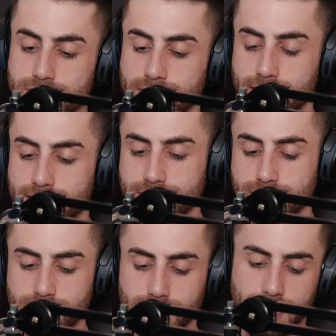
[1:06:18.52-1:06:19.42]
was just going to
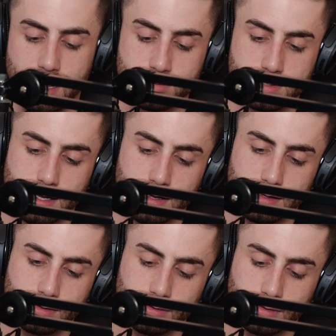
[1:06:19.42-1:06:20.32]
ask you, like,
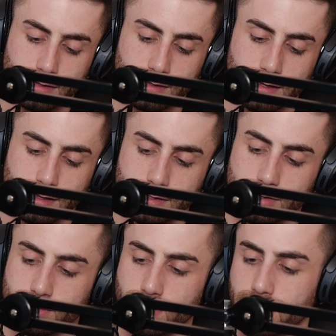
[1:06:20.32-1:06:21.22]
are
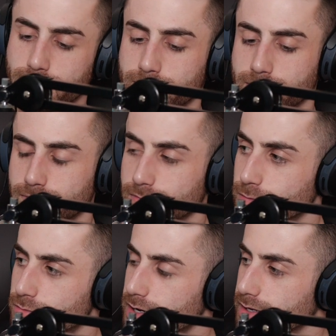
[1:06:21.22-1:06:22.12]
you
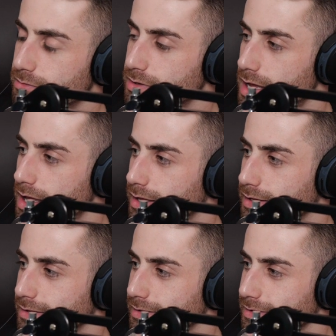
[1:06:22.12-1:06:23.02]
running every
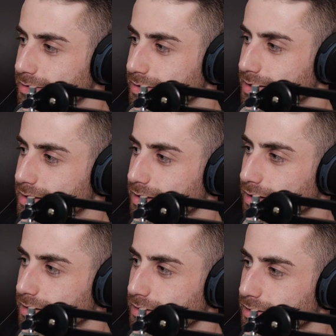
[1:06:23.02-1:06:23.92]
day,
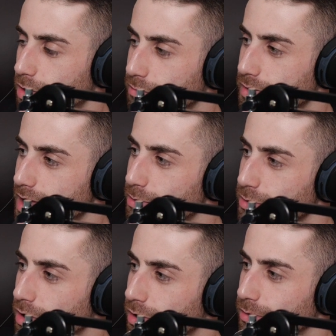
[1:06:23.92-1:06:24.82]
off the
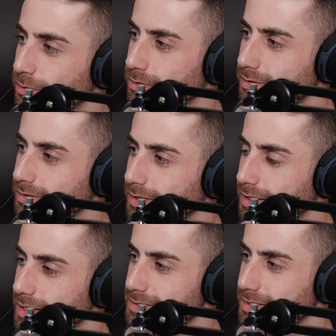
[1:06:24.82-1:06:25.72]
alcohol,
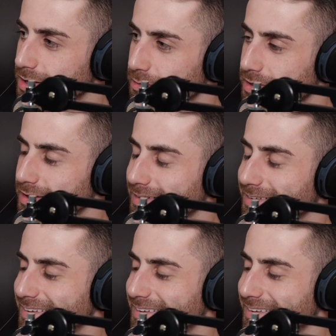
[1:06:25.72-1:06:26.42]
eating healthy?